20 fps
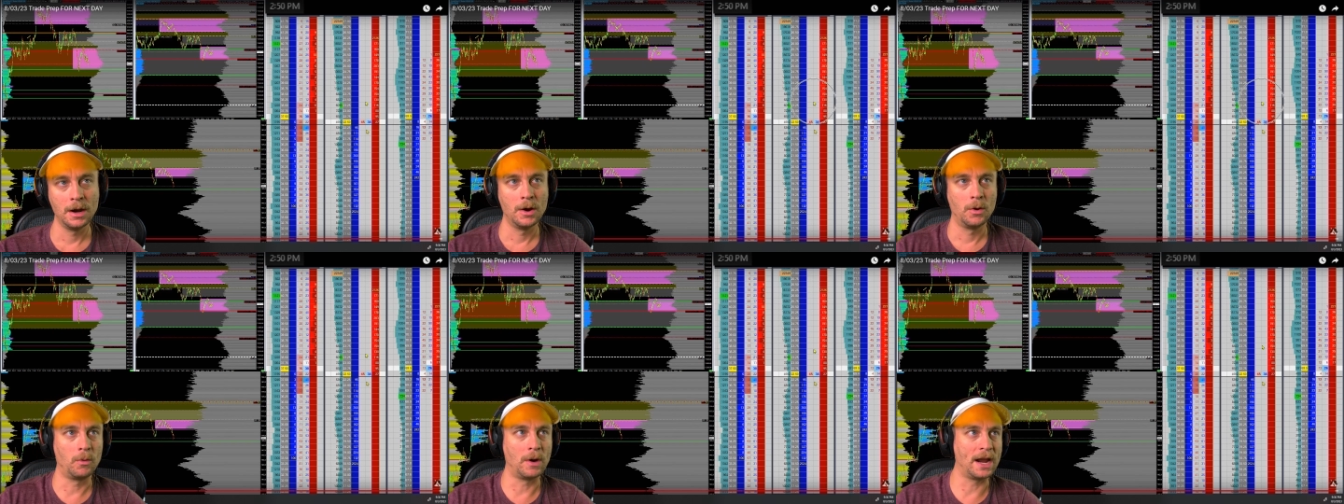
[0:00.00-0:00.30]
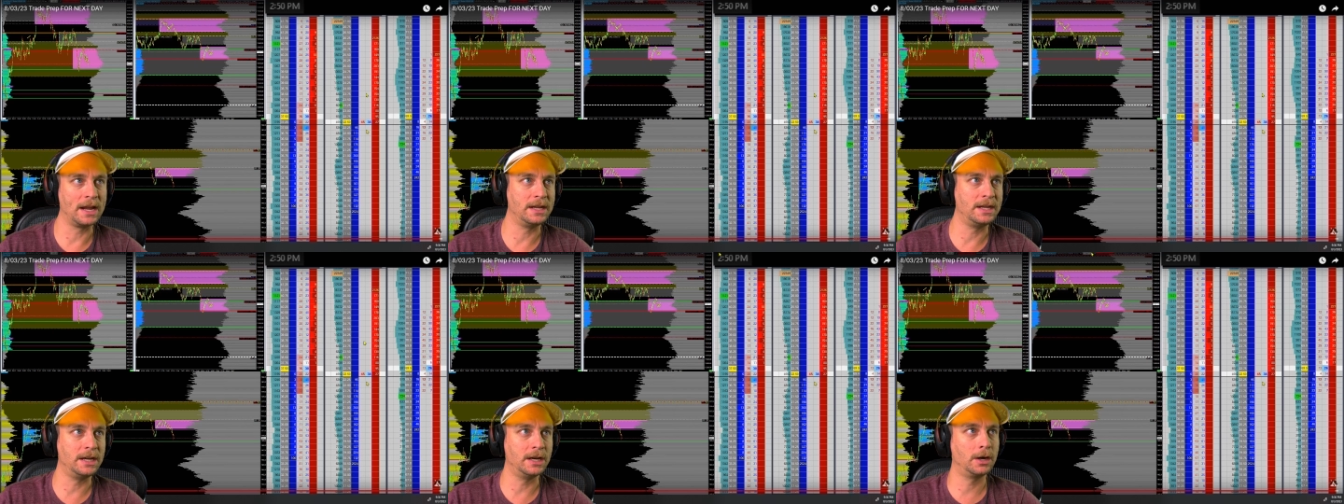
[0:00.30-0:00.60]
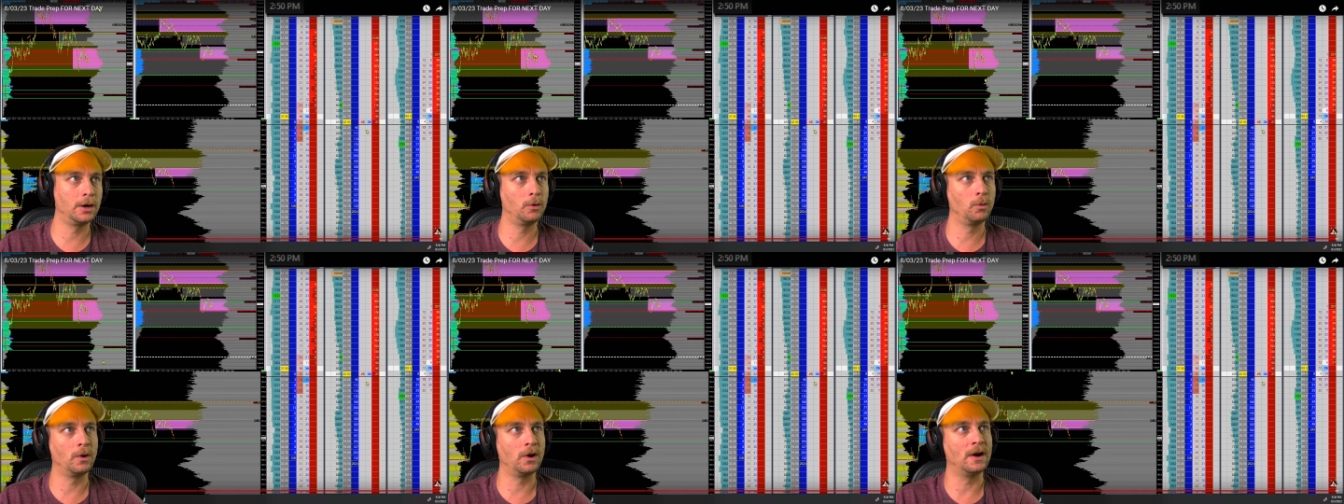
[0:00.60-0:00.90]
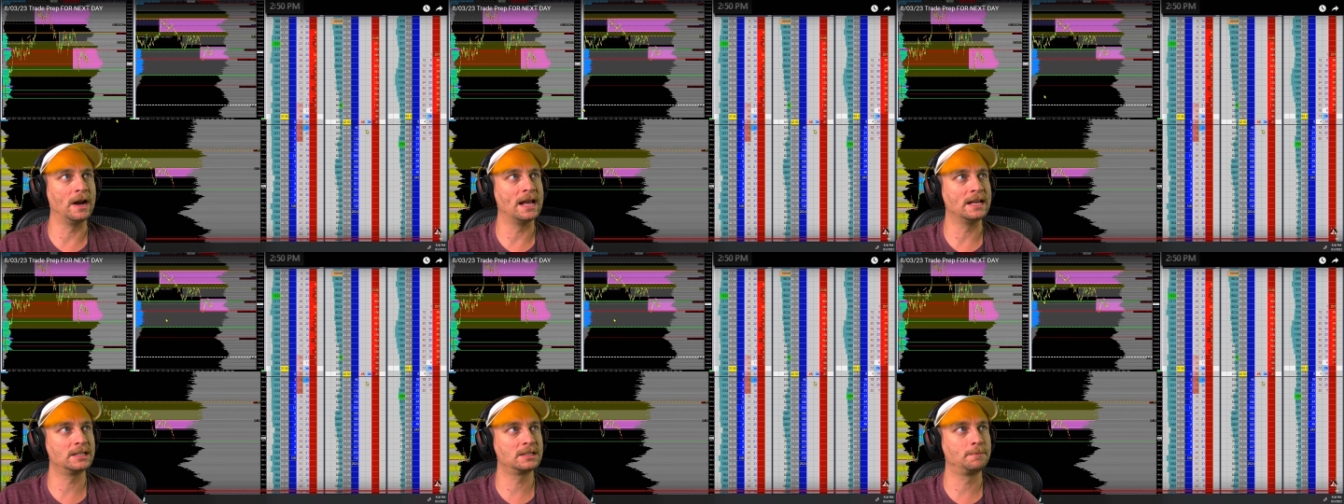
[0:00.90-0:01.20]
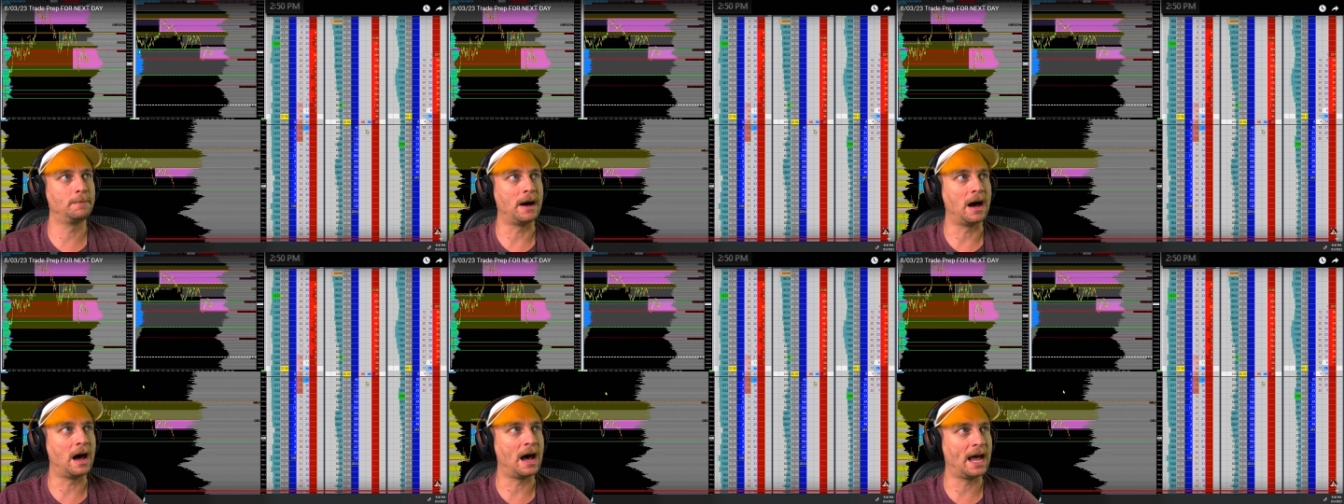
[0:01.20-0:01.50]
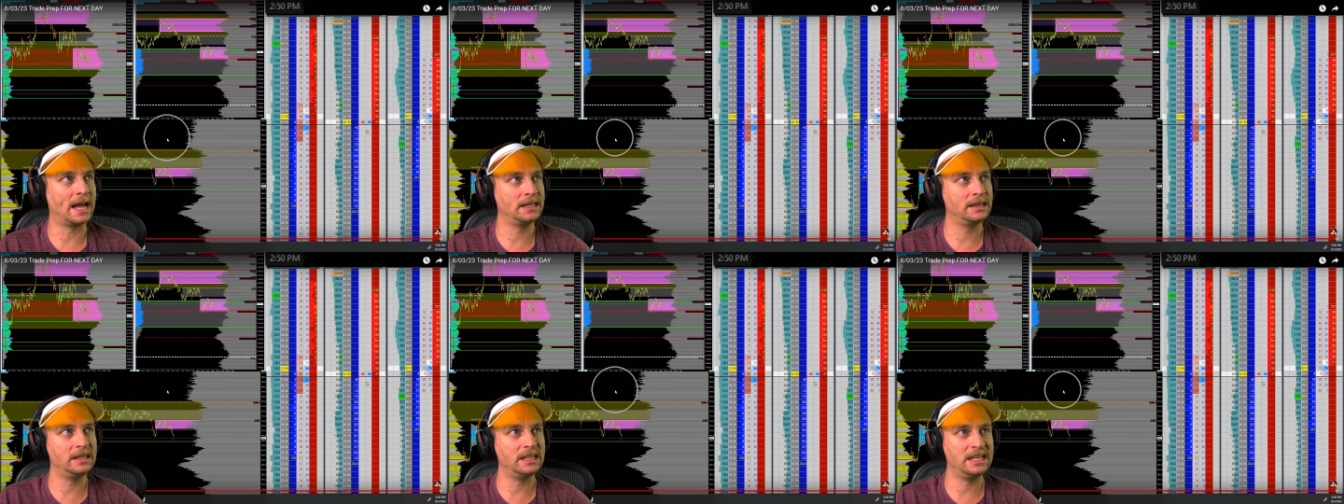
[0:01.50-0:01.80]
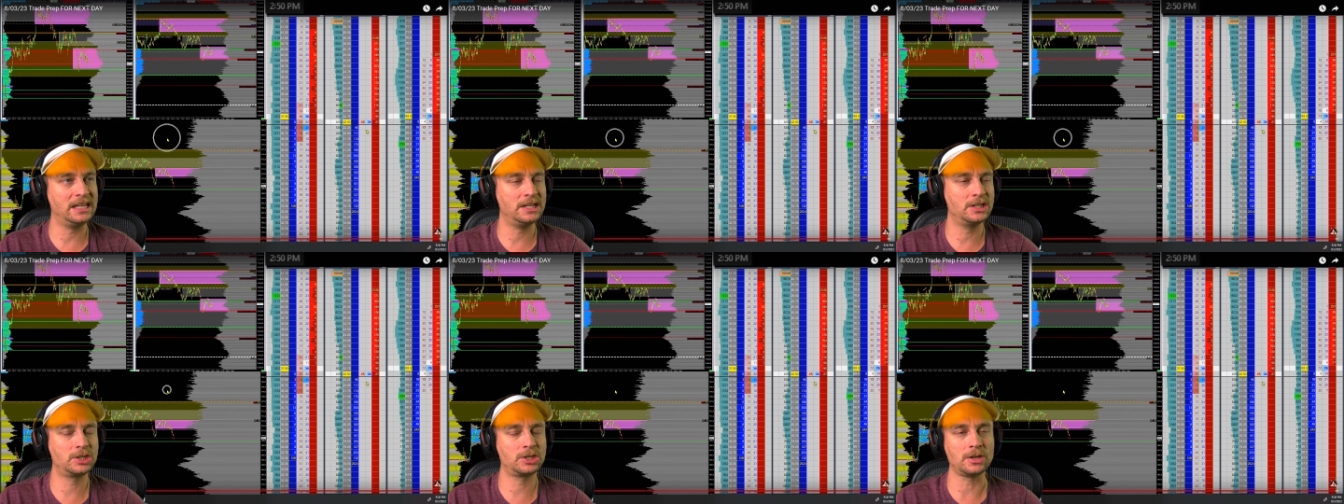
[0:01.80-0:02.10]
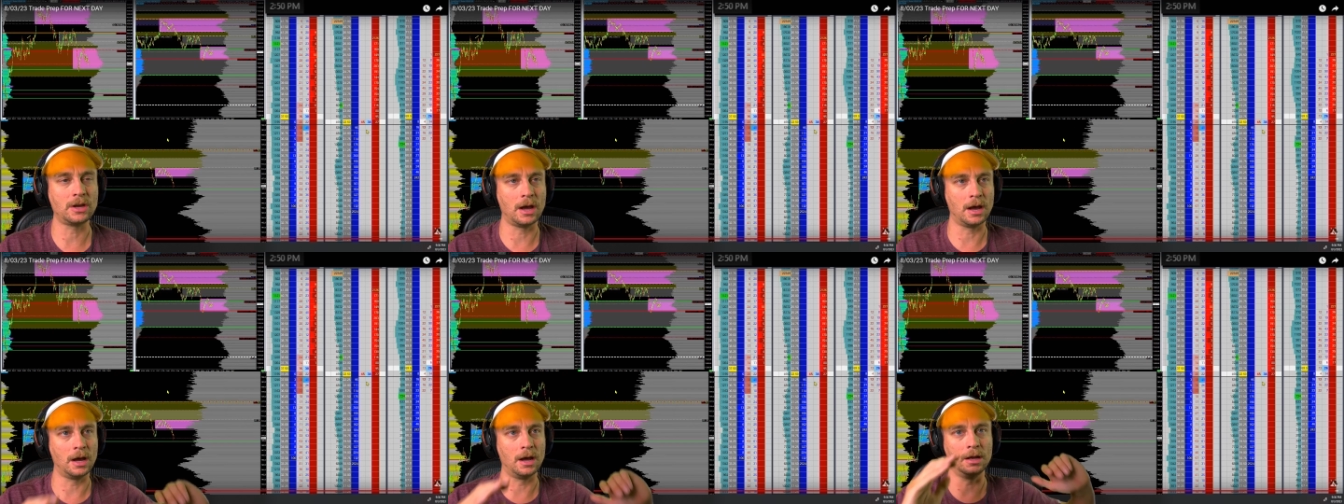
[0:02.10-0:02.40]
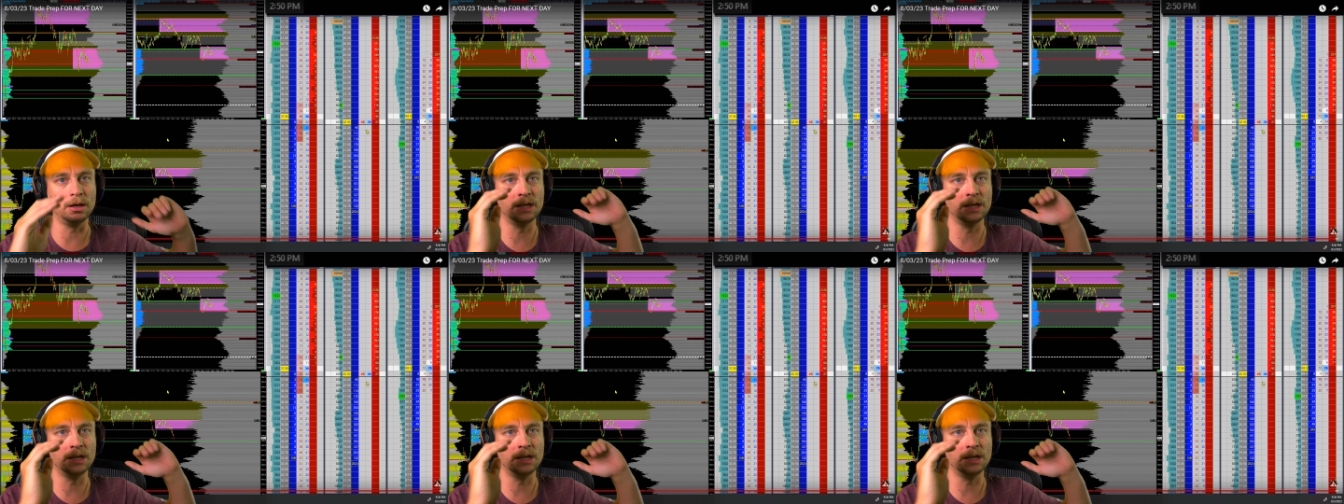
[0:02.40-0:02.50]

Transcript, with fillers: right here, whereas behind these uh,